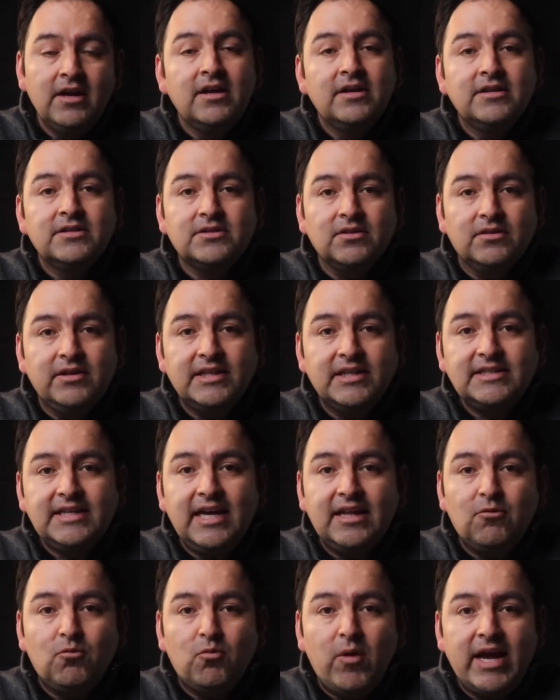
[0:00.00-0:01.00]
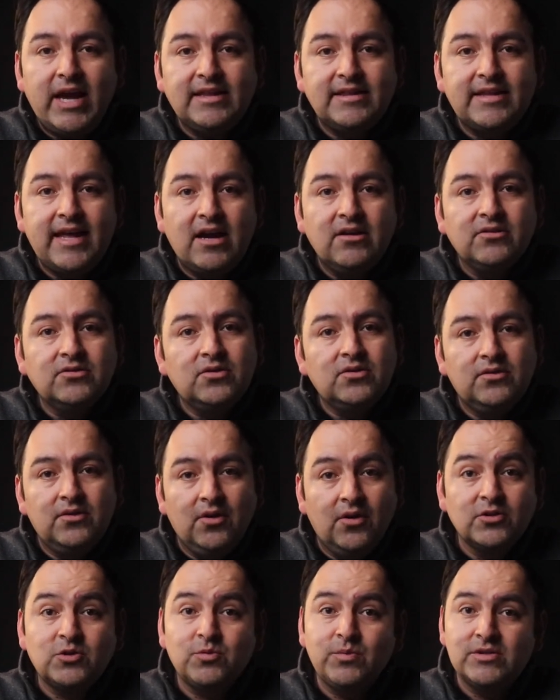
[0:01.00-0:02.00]
So let's get right down to
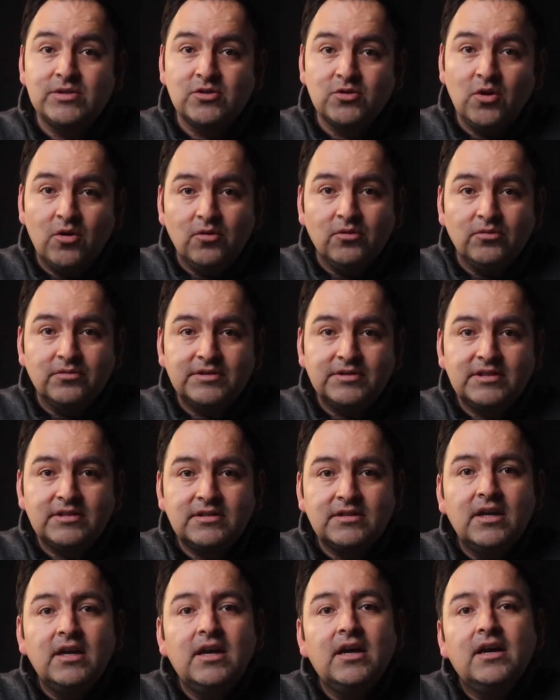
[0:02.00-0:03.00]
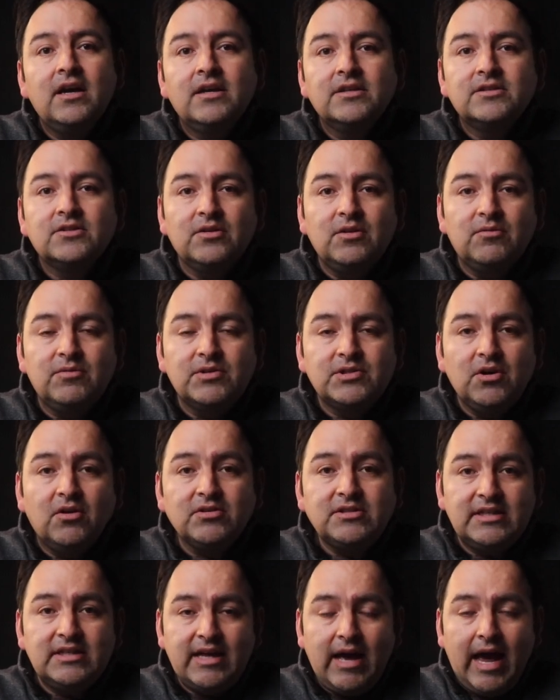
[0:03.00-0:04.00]
those results. So the
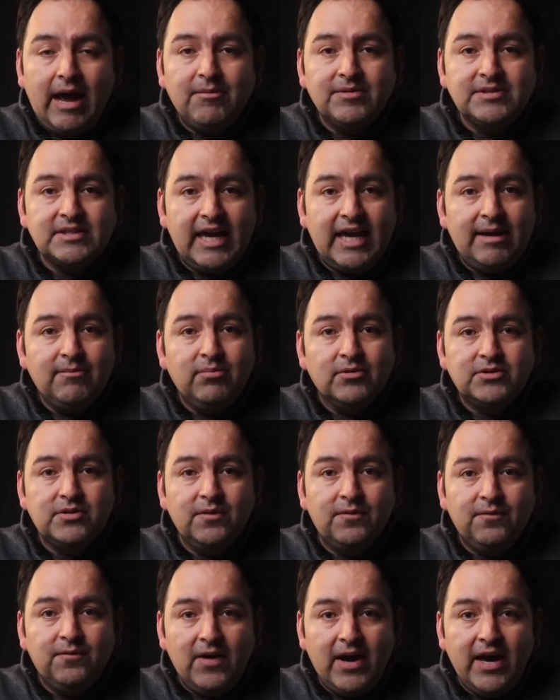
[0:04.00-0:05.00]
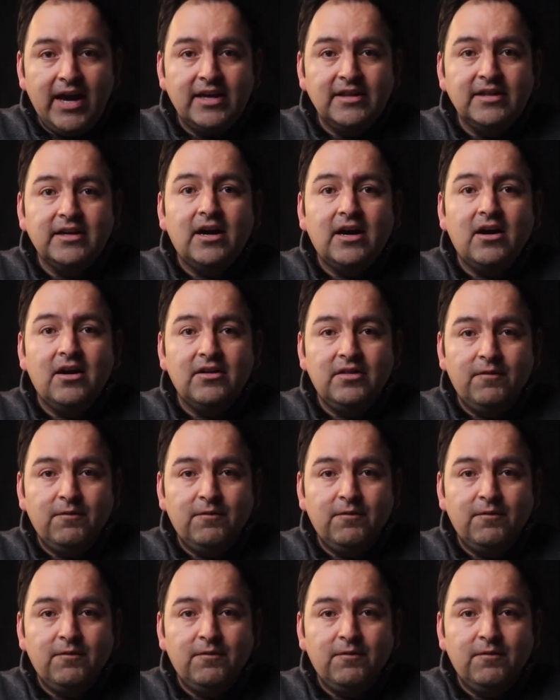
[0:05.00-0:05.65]
results that I was able to find are the